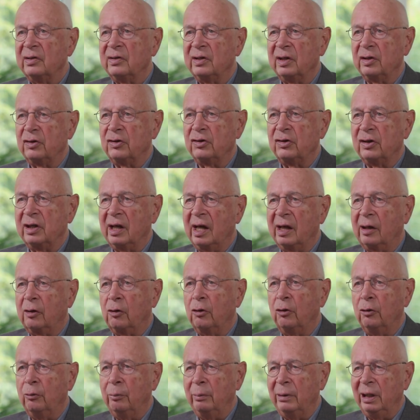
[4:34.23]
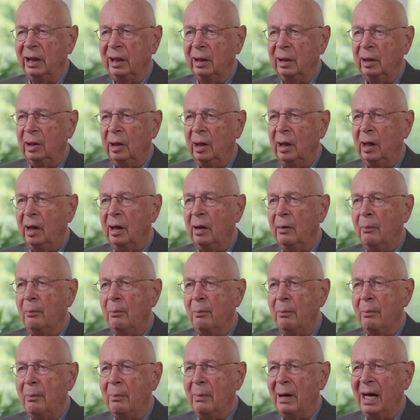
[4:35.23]
that the economy
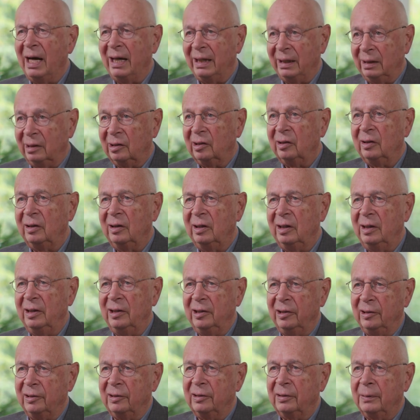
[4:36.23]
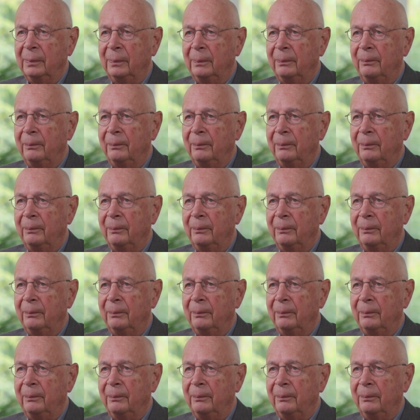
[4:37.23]
might need.